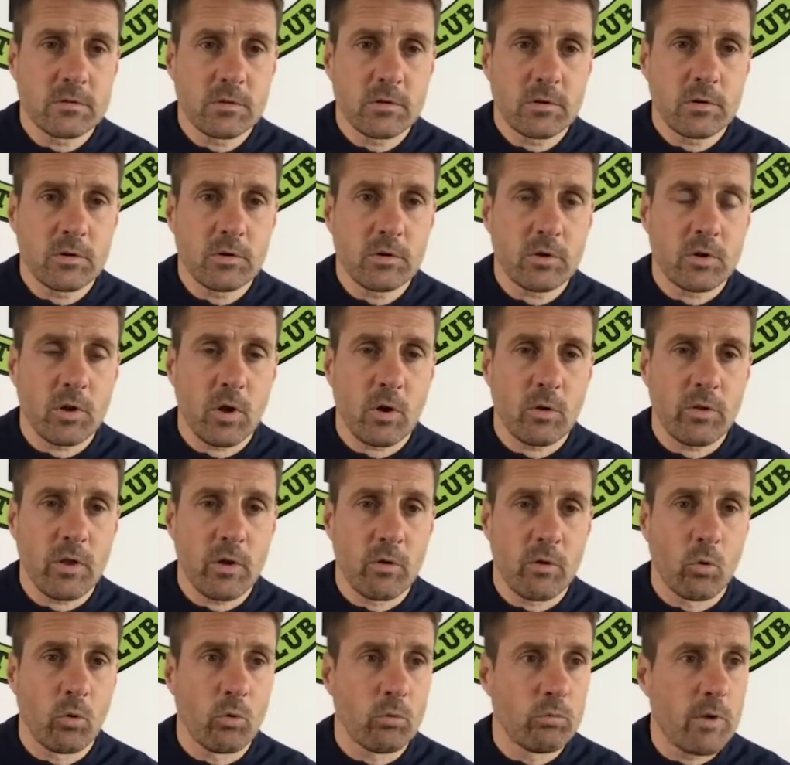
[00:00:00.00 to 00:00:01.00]
They're
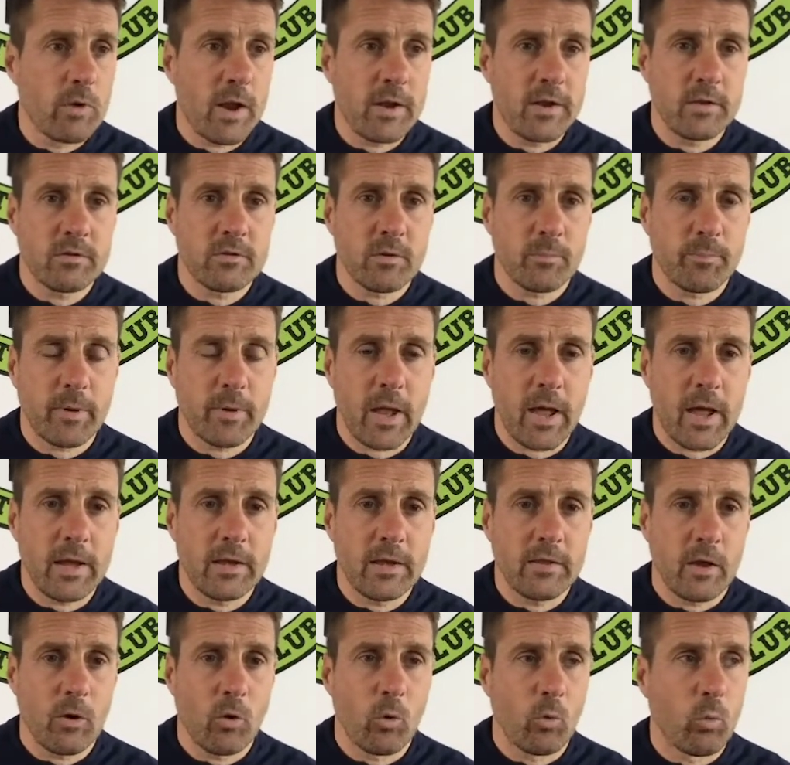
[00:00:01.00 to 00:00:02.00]
all ready to play.
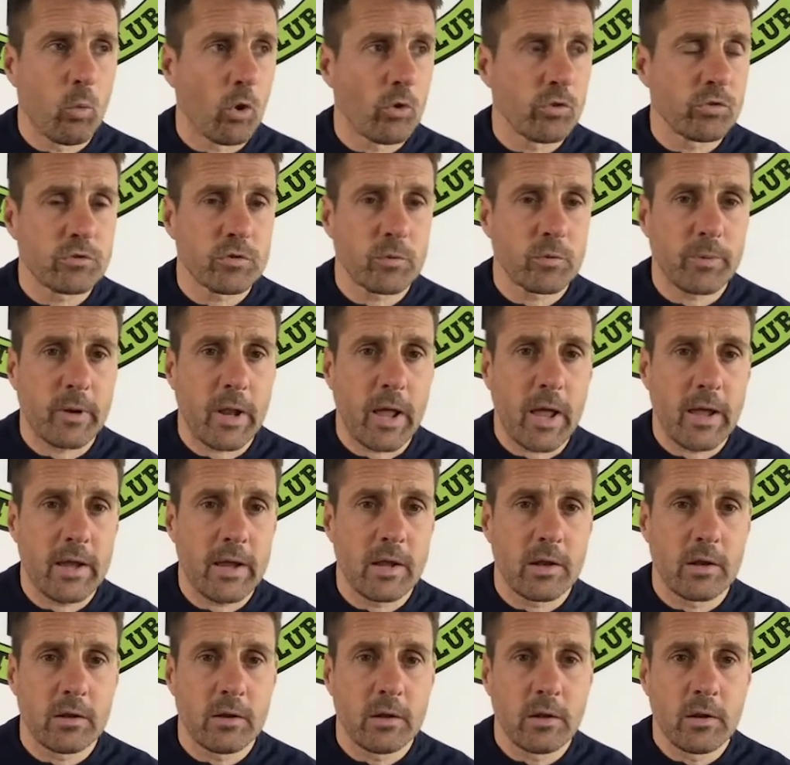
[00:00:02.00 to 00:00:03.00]
They all want to play,
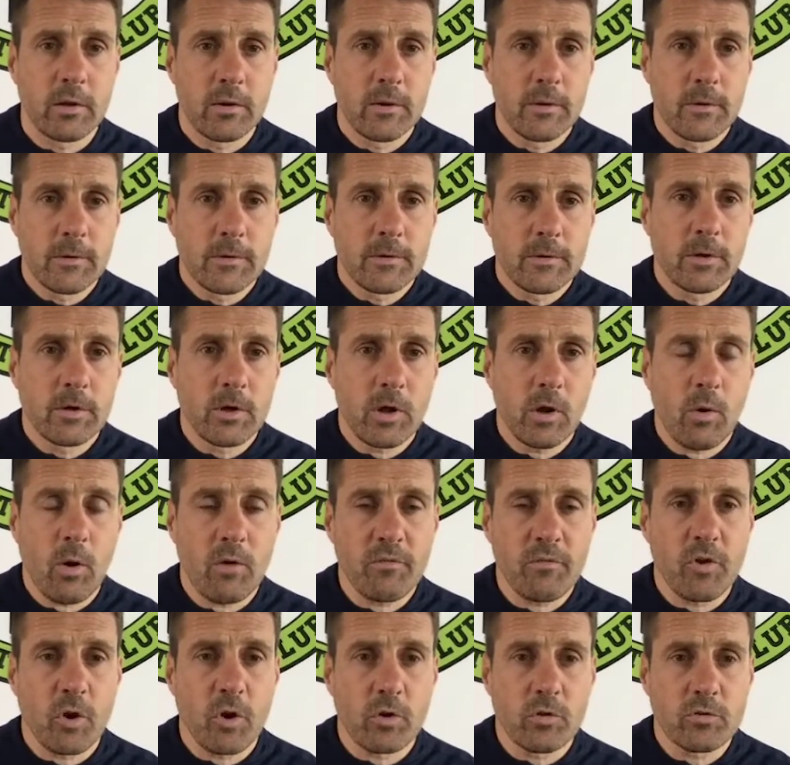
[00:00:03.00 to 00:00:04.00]
and I've
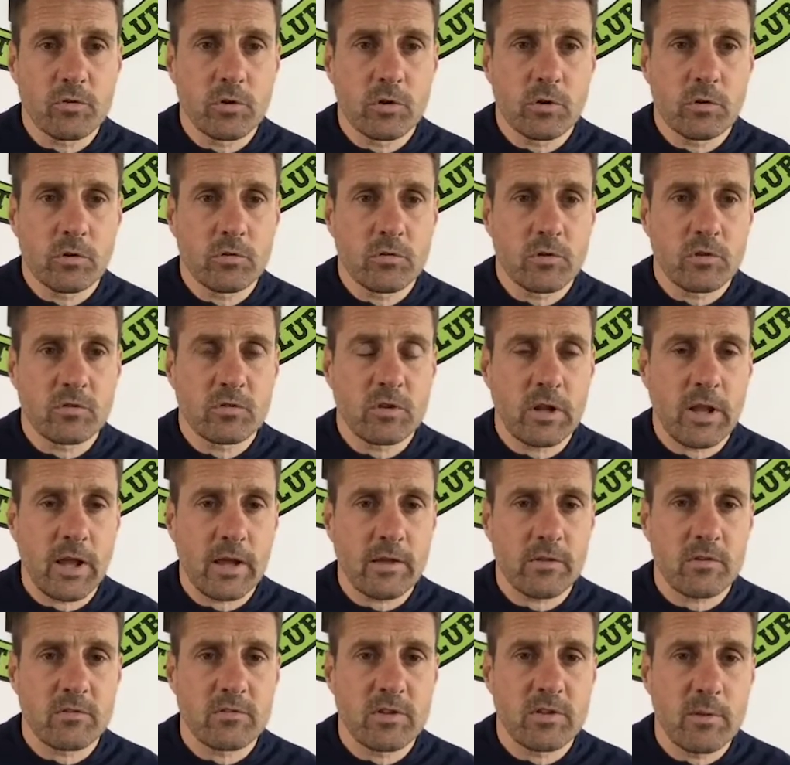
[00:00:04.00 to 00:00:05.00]
got to select
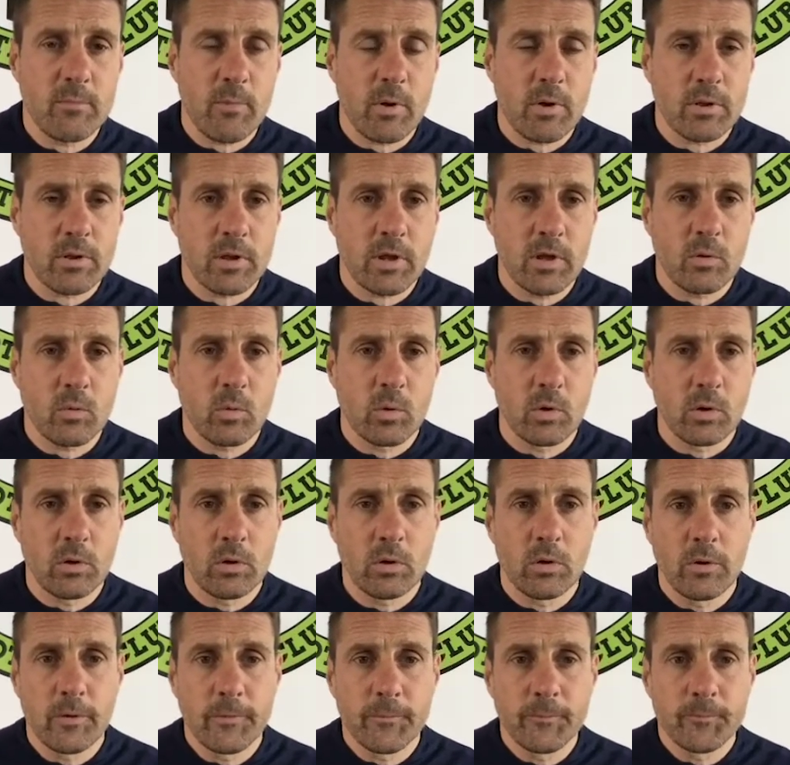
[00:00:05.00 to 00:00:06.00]
the team I think will
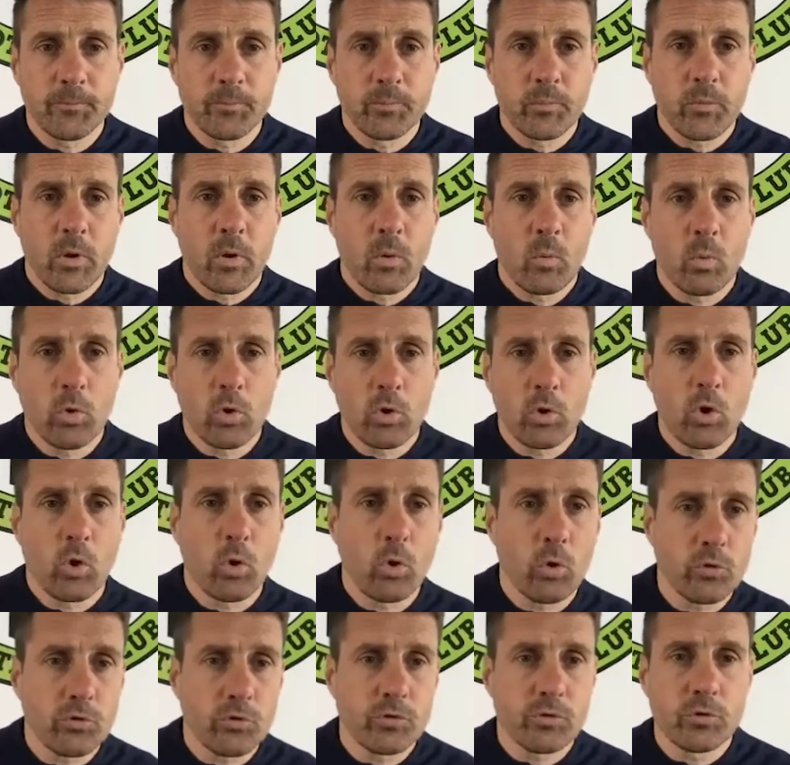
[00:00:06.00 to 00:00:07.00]

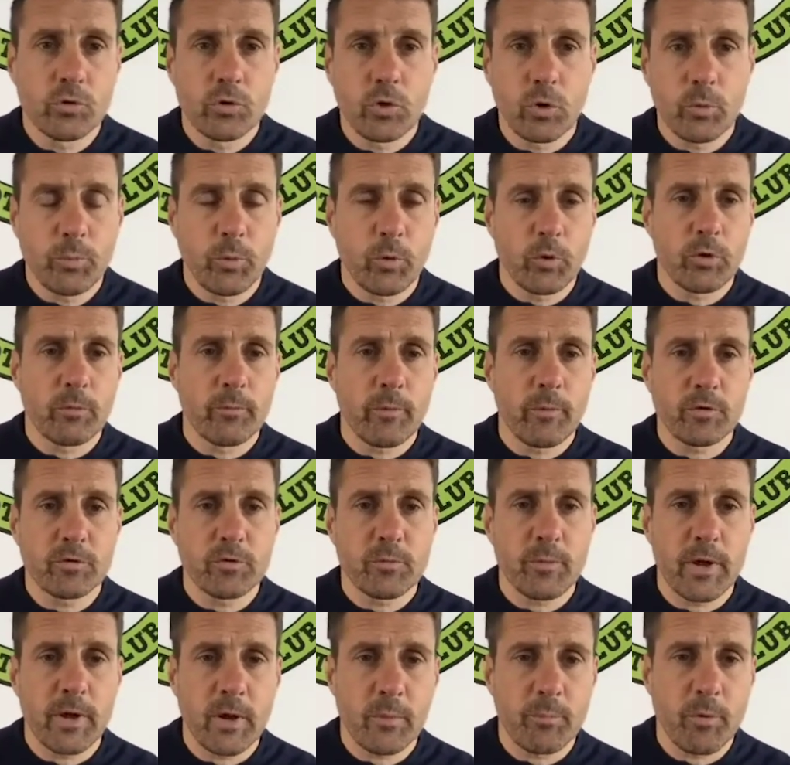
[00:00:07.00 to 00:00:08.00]
cause Newport the most
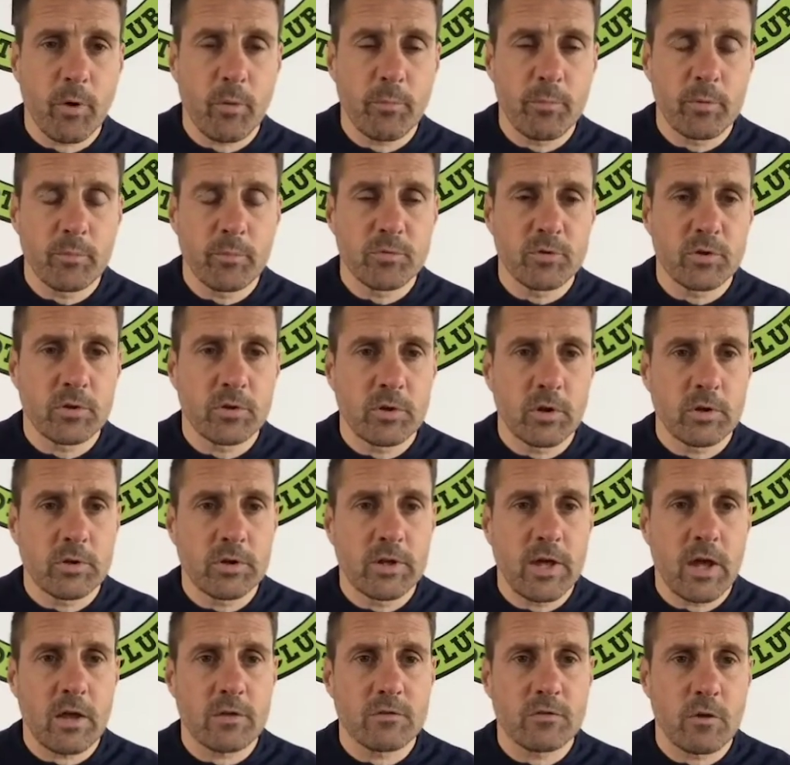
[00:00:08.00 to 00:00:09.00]
amount of problems and
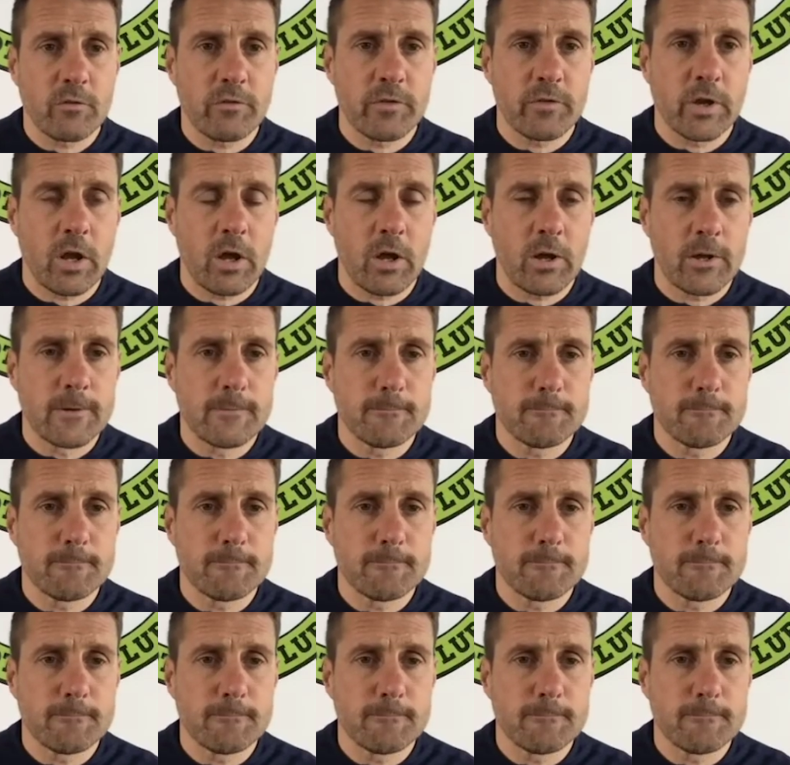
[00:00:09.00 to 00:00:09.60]
get us over the line.